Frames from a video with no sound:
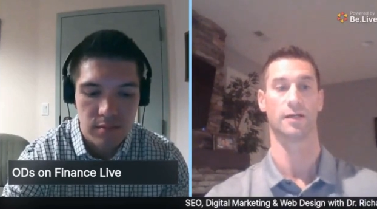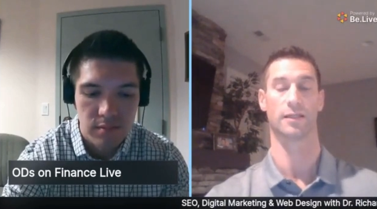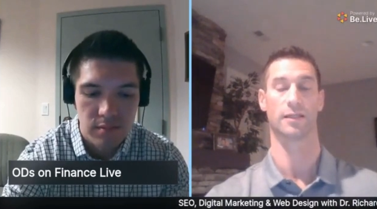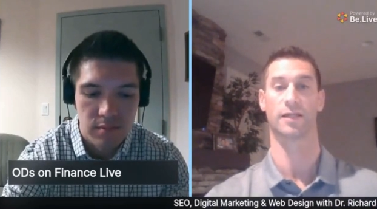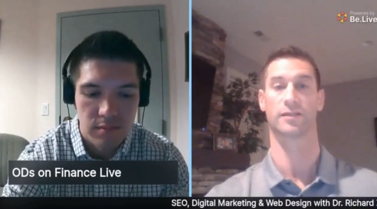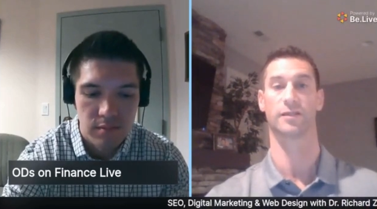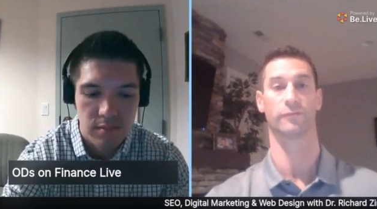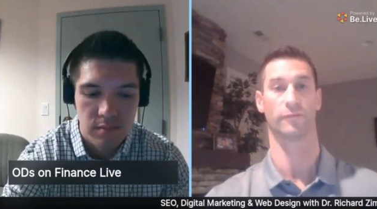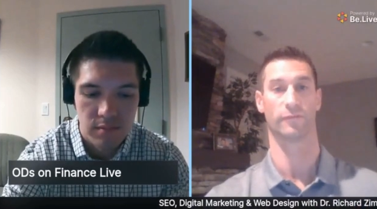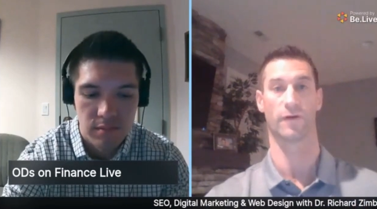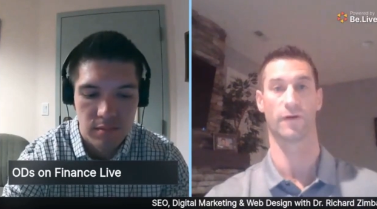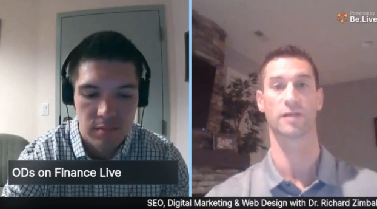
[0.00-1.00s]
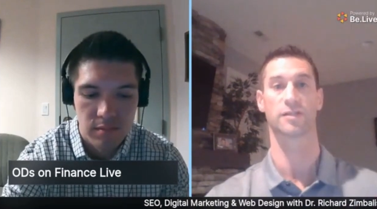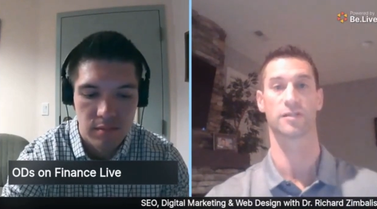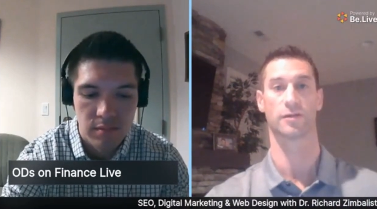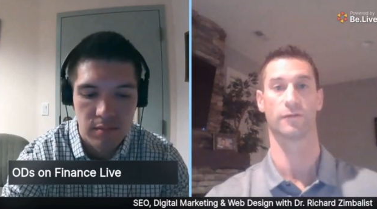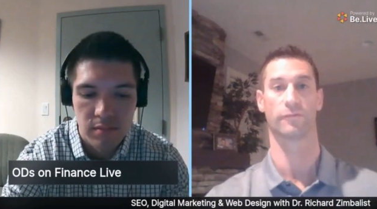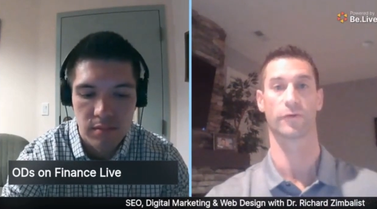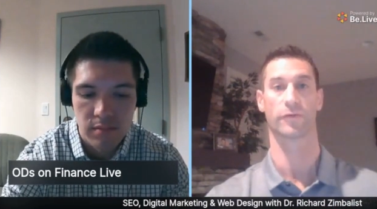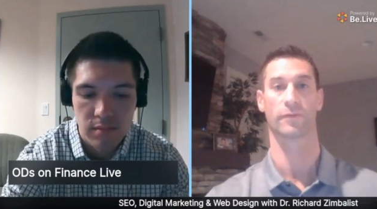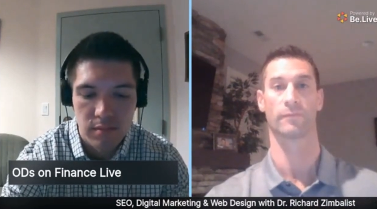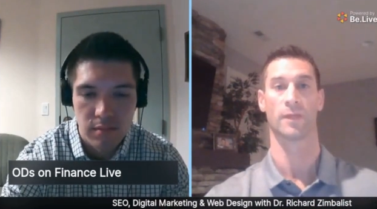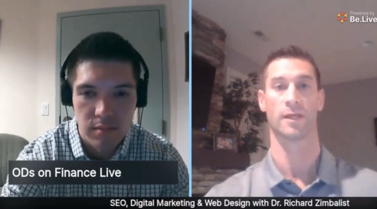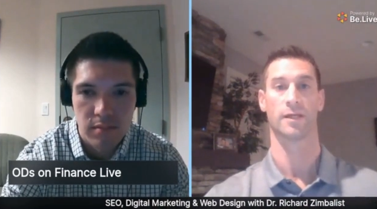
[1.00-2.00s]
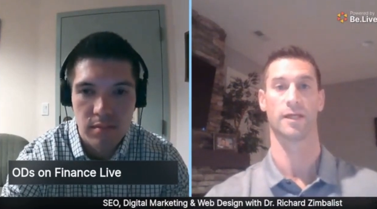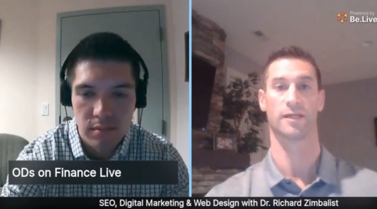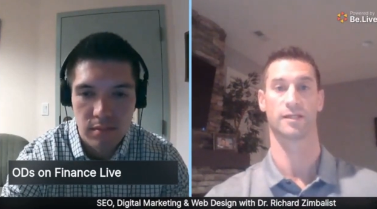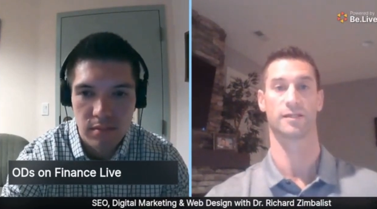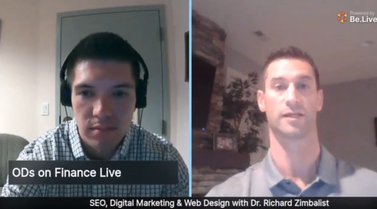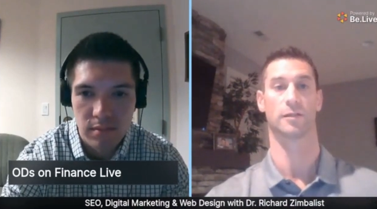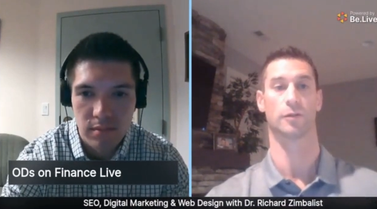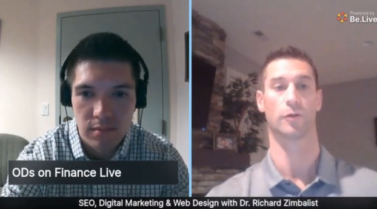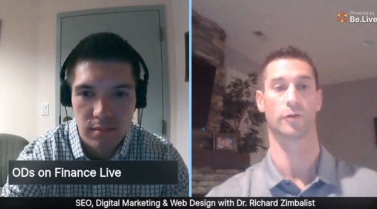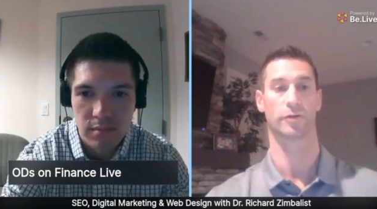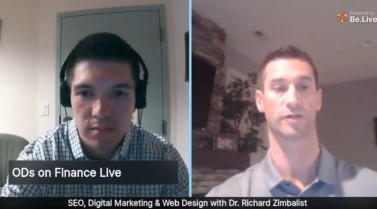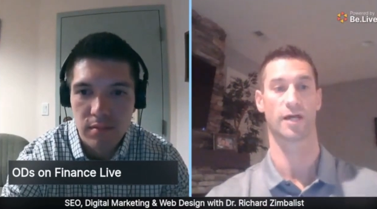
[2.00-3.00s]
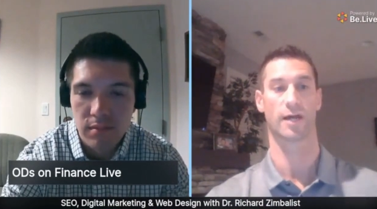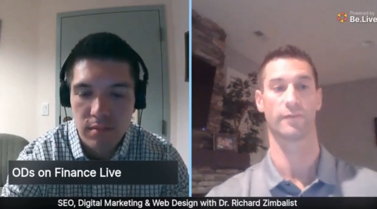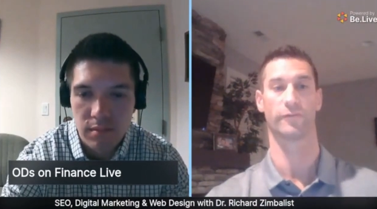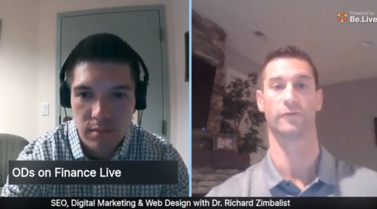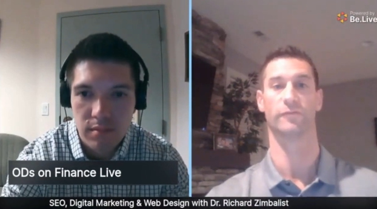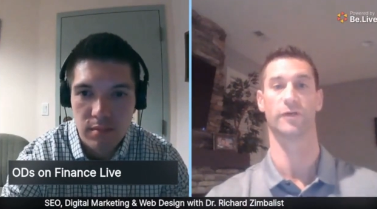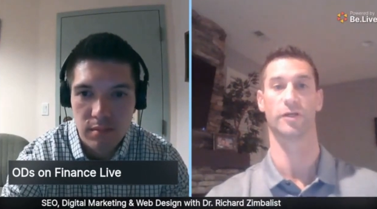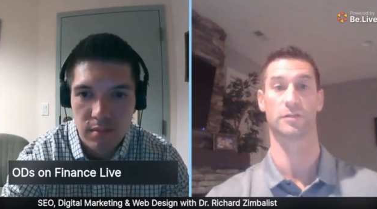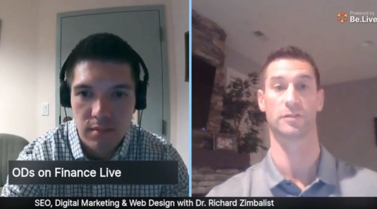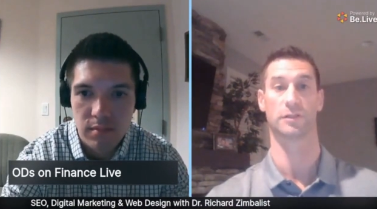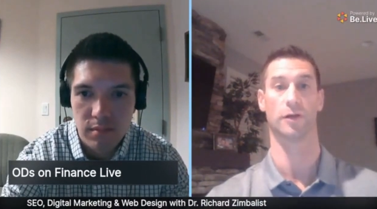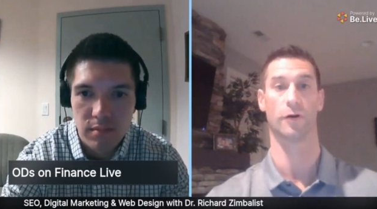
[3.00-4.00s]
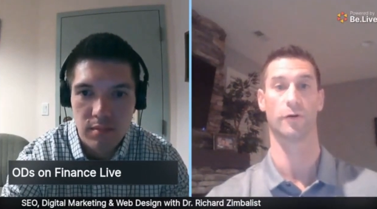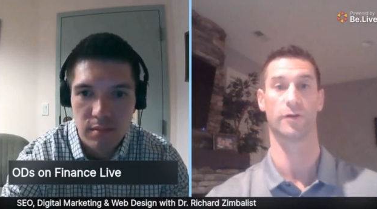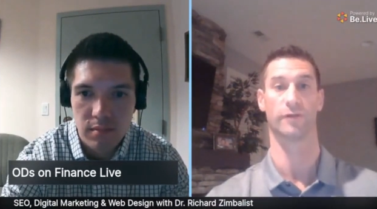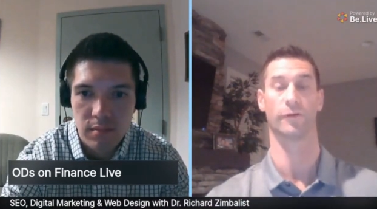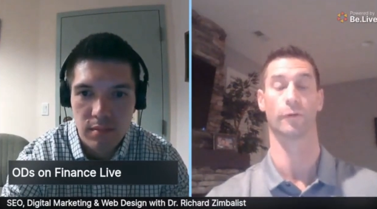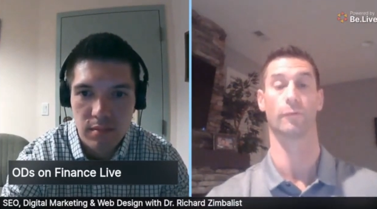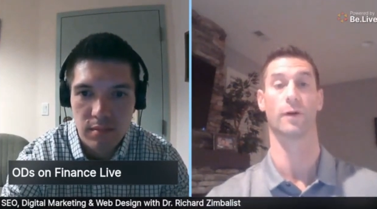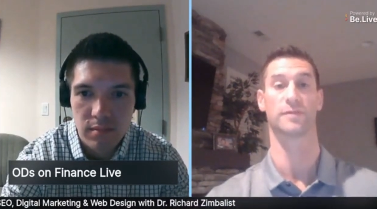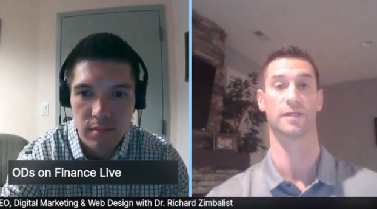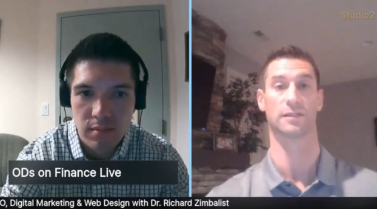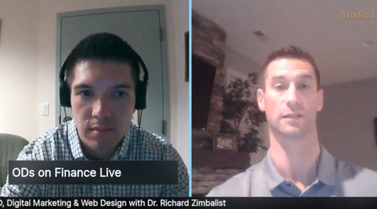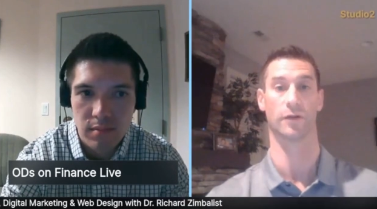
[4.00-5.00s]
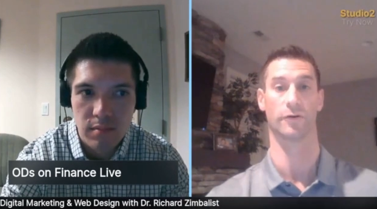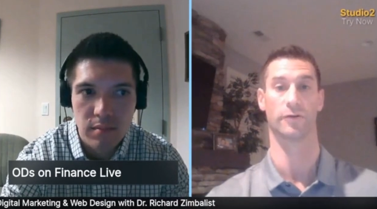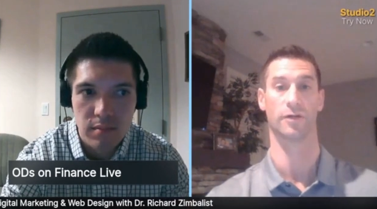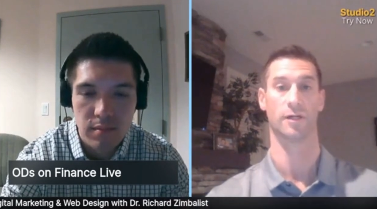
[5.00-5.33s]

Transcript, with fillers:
Speaker 1: a lot of different fonts and so forth, it's going to take a longer time for your video to load and for your website to load.